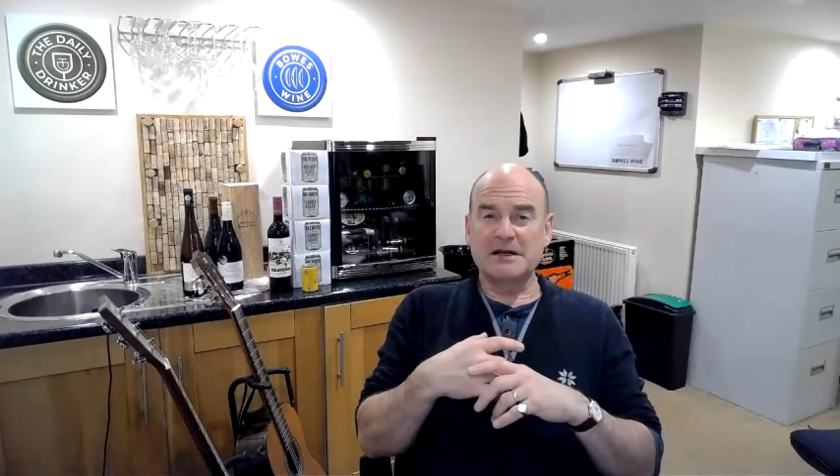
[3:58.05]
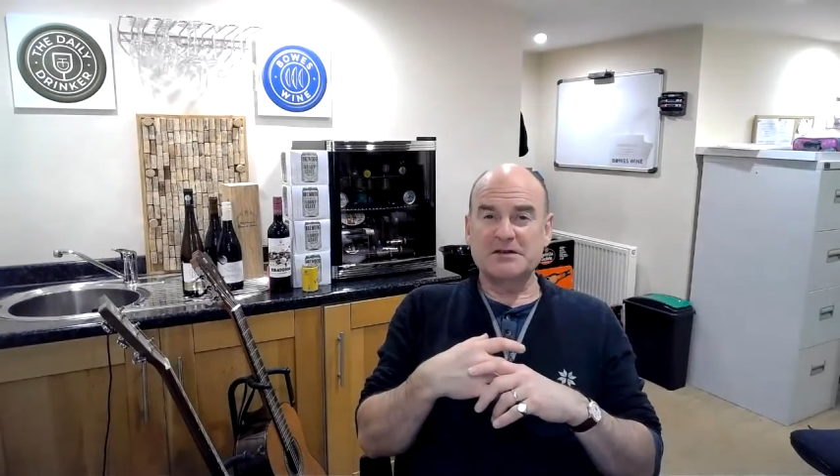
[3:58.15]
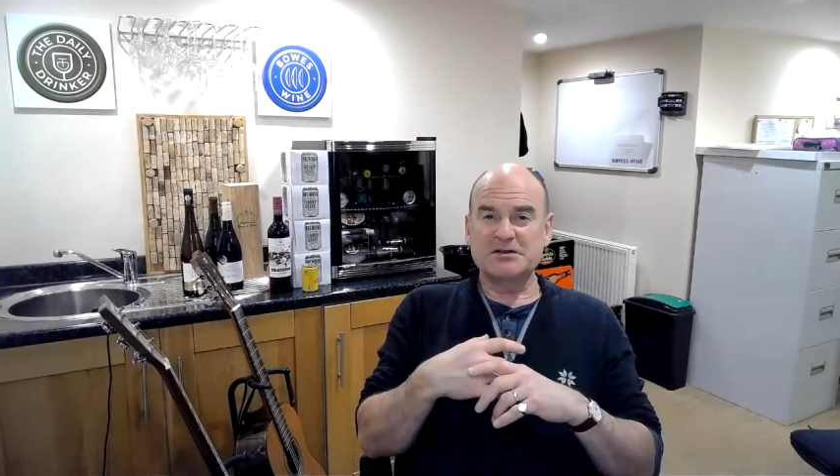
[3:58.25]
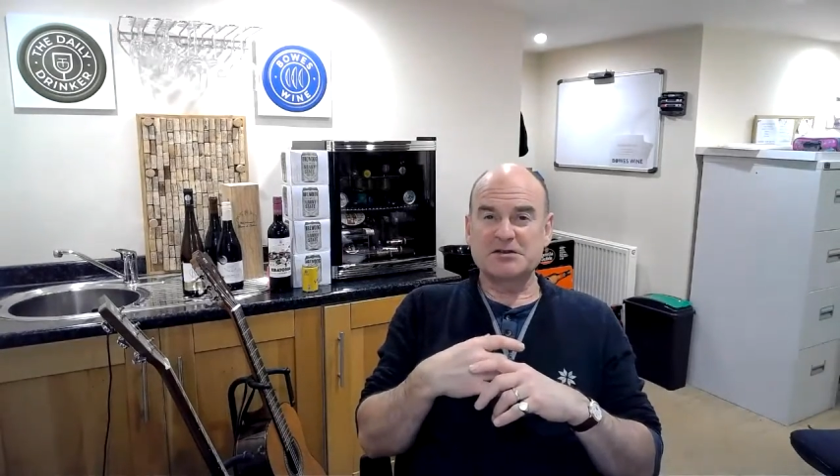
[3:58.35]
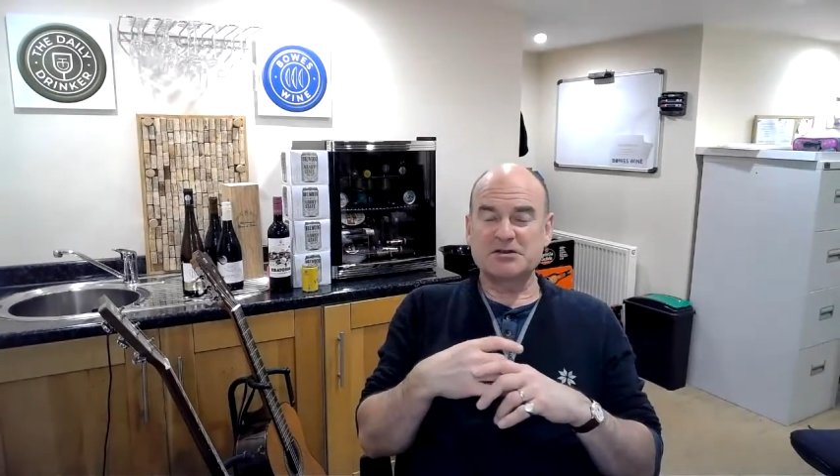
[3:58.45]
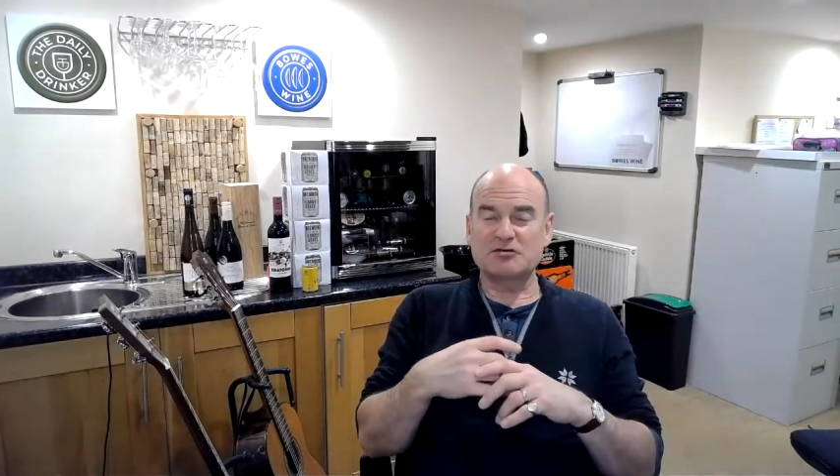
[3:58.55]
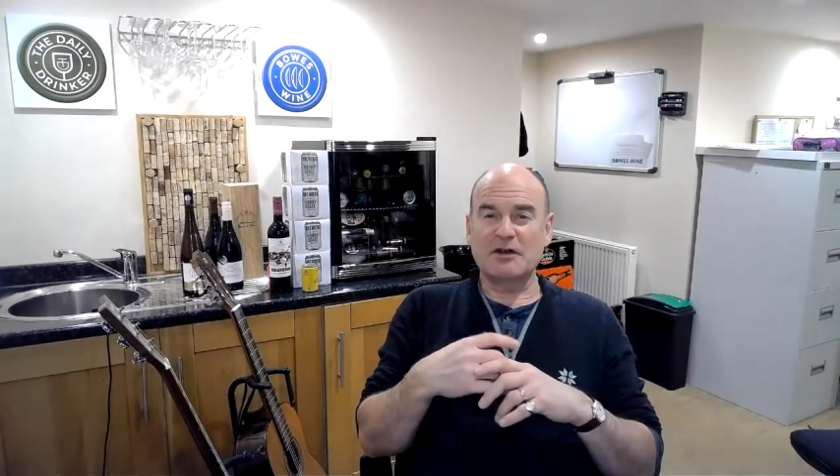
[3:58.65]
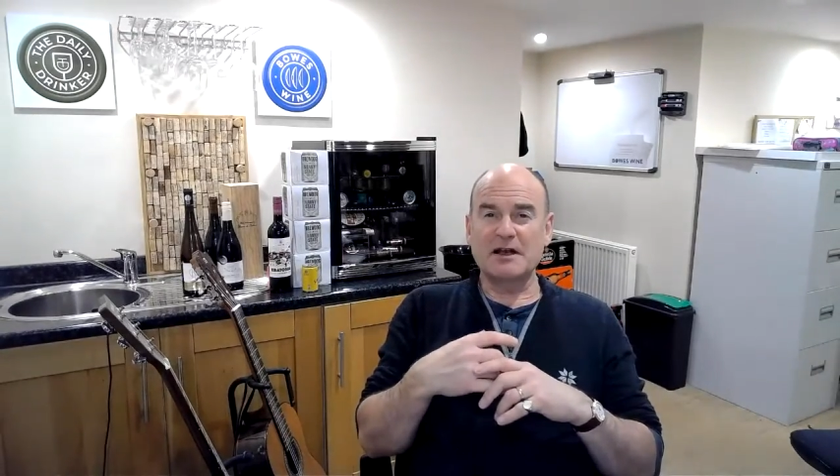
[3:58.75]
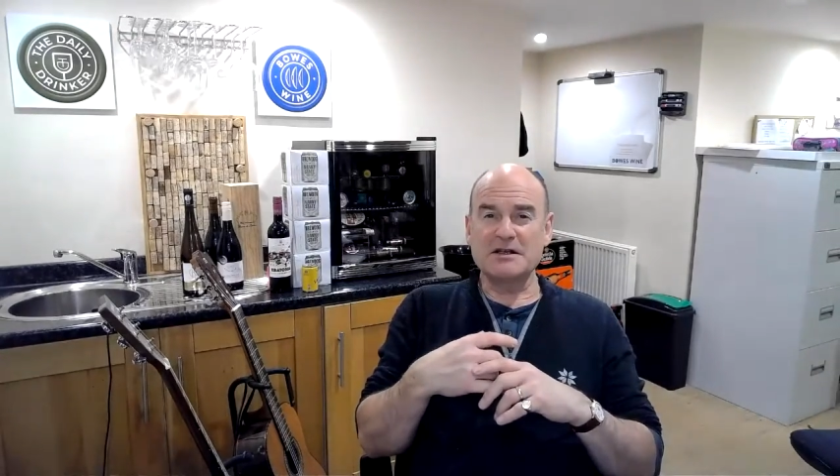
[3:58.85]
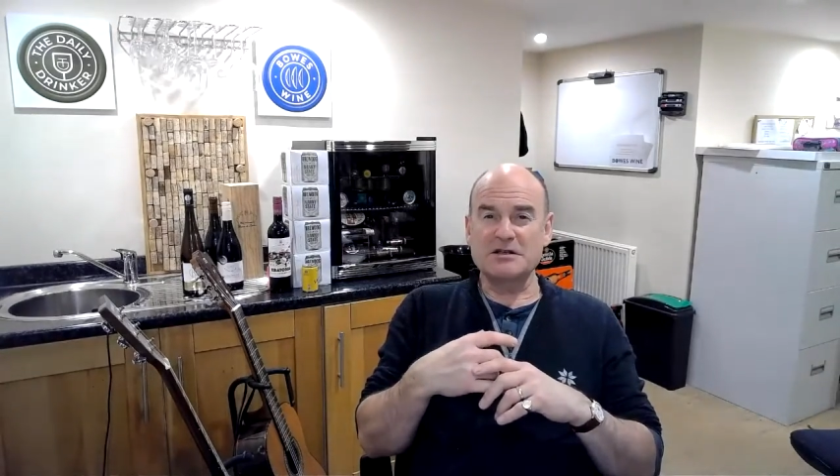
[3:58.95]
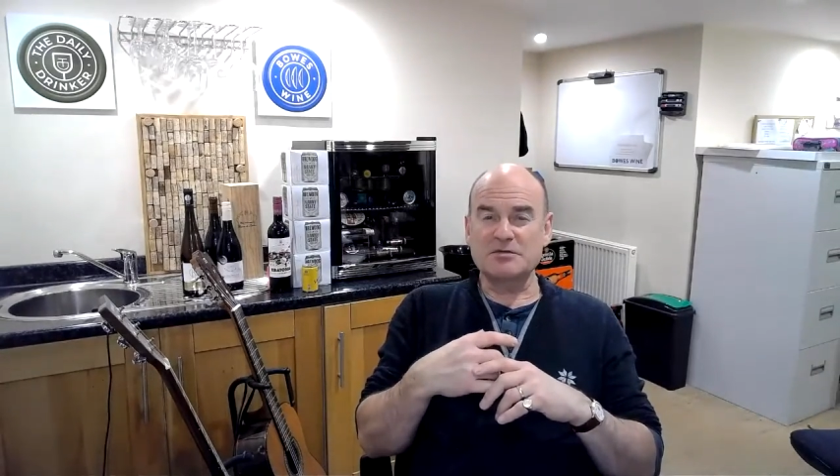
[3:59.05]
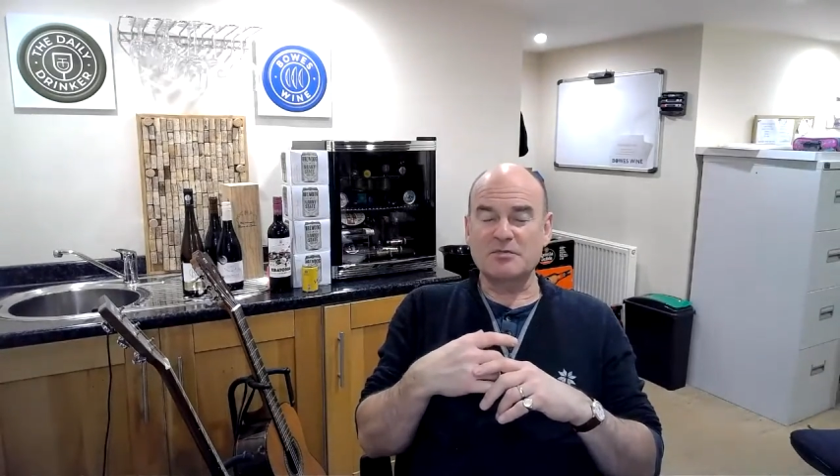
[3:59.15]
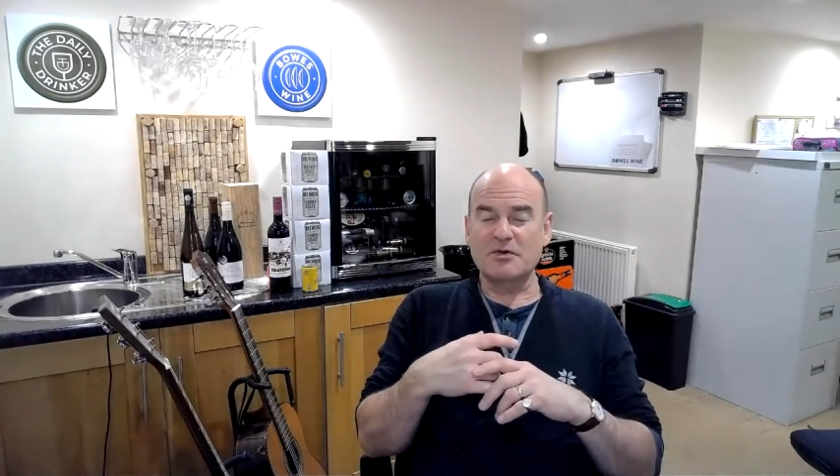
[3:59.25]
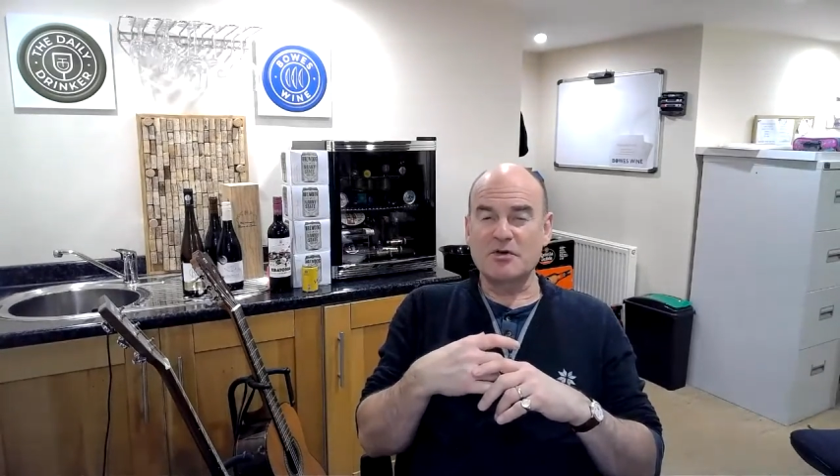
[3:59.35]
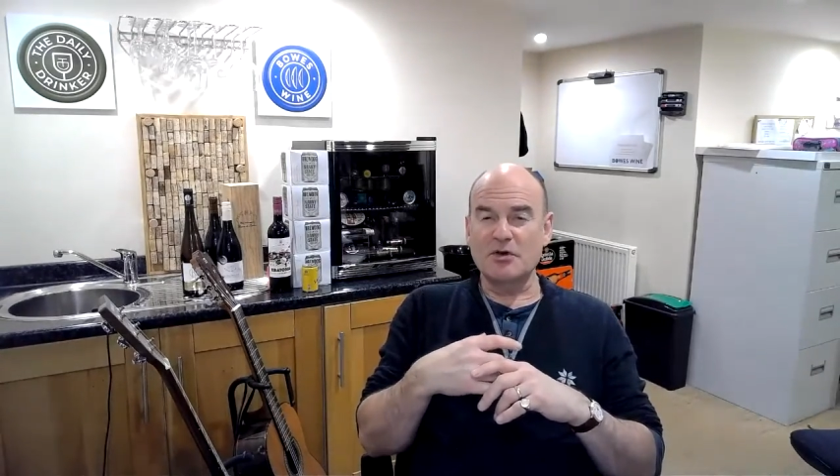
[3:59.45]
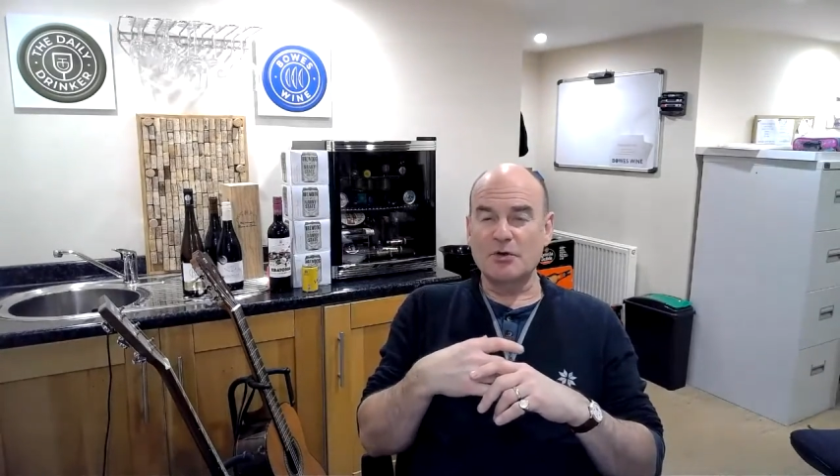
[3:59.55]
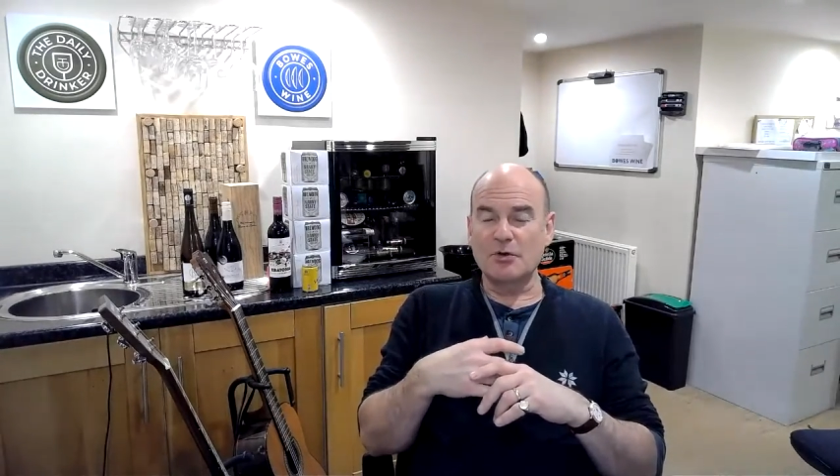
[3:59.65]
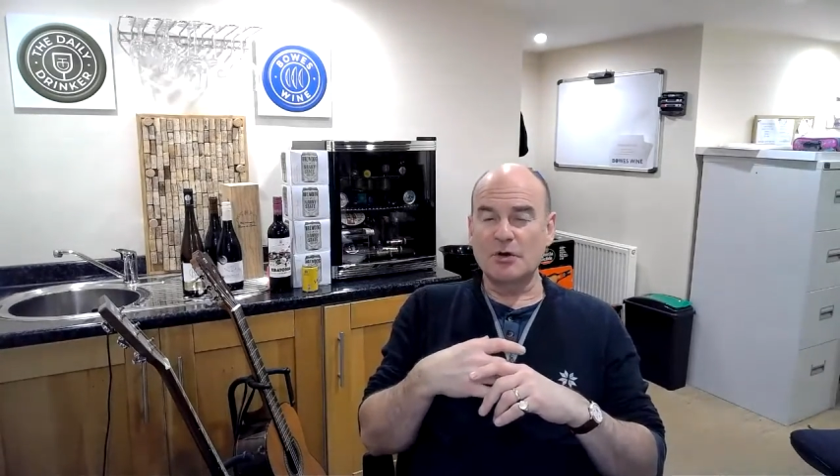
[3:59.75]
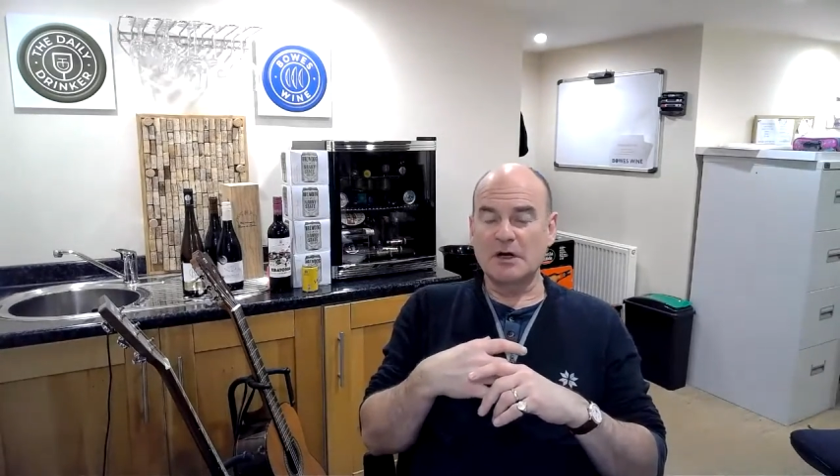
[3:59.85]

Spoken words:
Strange Brew,